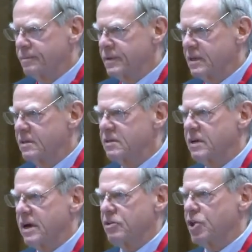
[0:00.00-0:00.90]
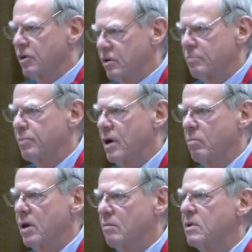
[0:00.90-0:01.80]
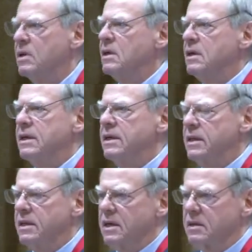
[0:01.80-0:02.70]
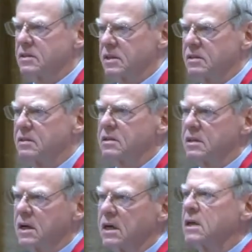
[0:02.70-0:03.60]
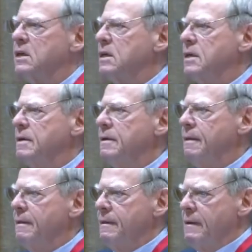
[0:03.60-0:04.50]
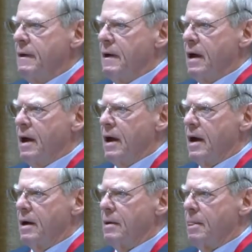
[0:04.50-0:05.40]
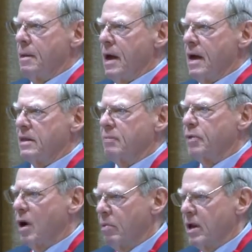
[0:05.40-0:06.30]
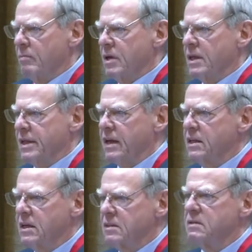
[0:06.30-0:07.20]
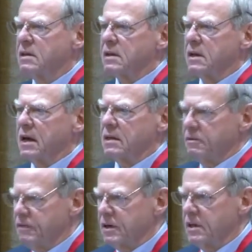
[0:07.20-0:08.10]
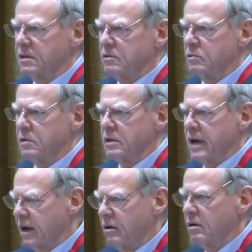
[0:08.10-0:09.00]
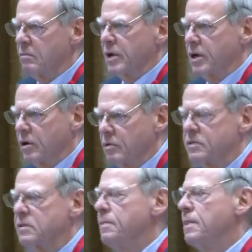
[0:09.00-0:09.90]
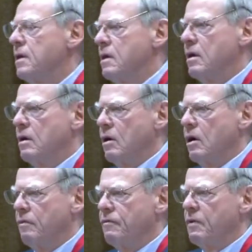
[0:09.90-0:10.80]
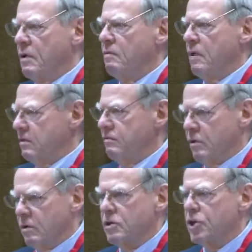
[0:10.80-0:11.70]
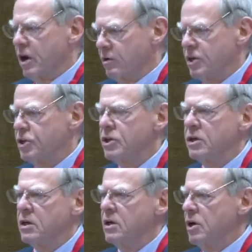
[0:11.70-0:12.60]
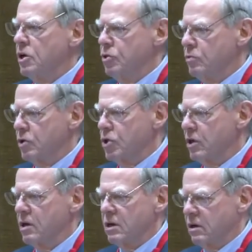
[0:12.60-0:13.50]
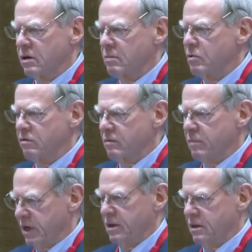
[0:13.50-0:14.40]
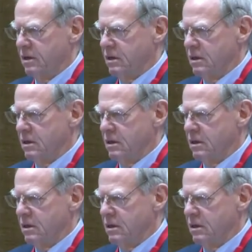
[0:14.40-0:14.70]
This is a general problem that exists and a problem that is difficult to tackle because of what we all cherish, judicial irremovability.